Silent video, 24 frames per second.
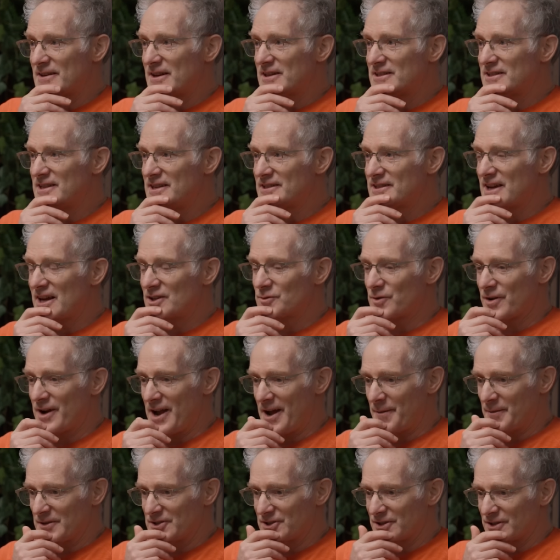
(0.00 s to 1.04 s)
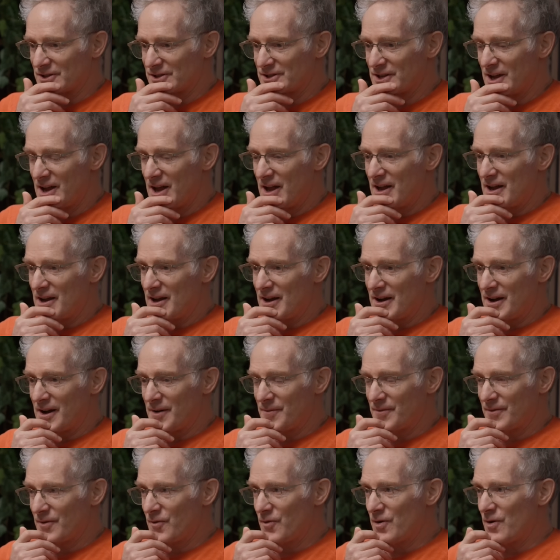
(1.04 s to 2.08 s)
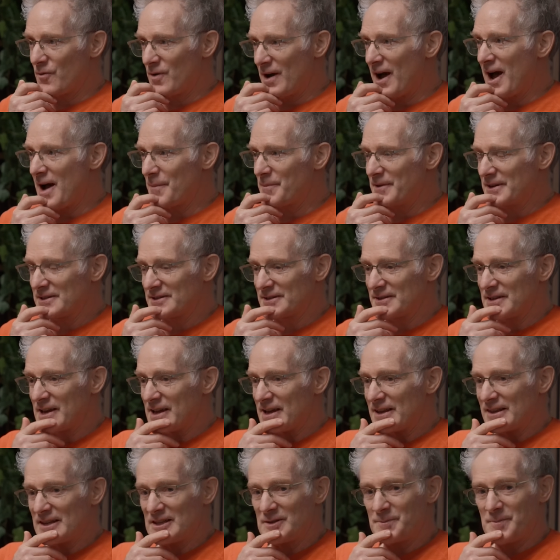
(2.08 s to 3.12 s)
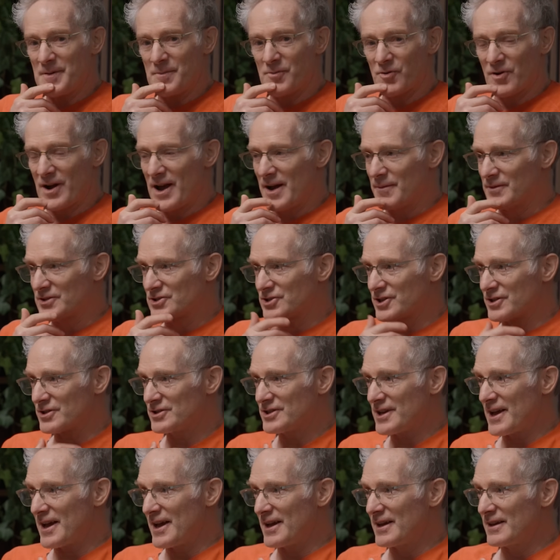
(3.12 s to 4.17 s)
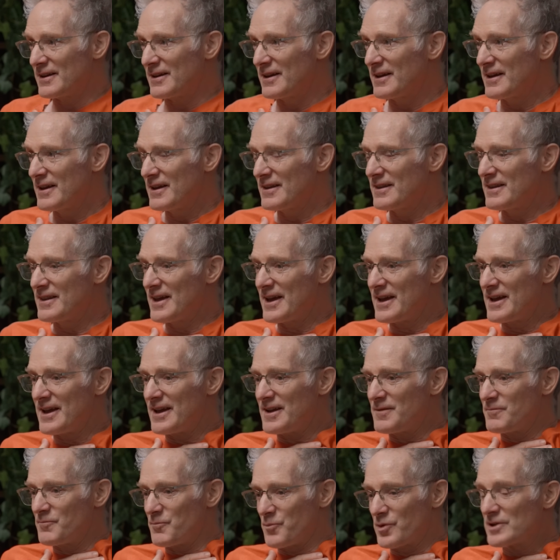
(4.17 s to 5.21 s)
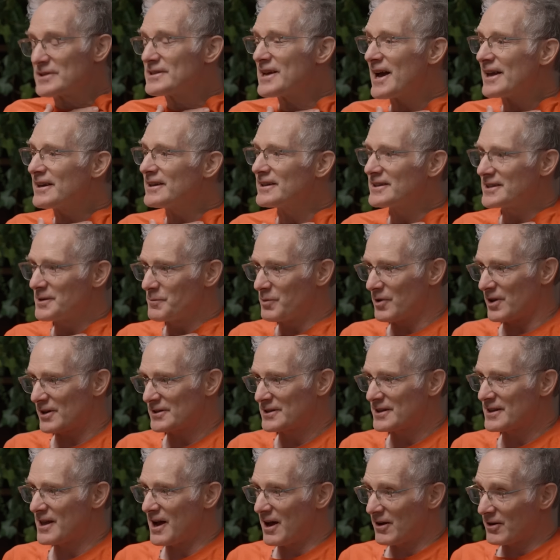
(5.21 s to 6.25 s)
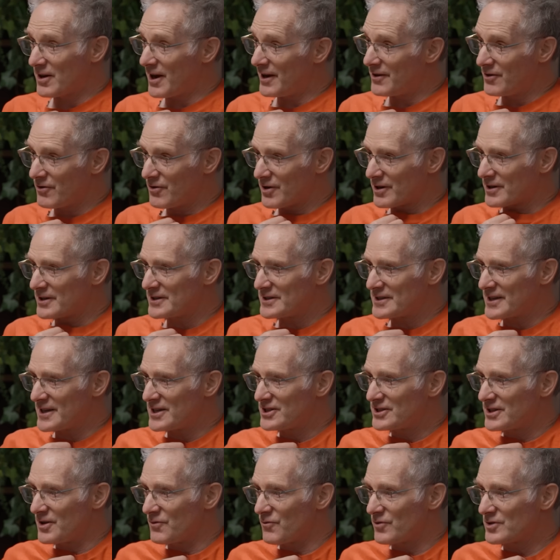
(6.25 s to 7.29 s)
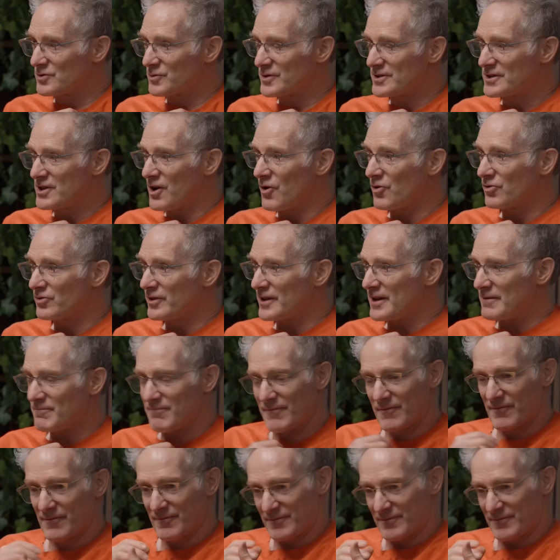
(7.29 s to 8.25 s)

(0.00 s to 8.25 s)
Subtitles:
Because these guys were amateurs. What happened is these people were amateurs, and they pretended to belong to the al-Qaeda organization, which was the only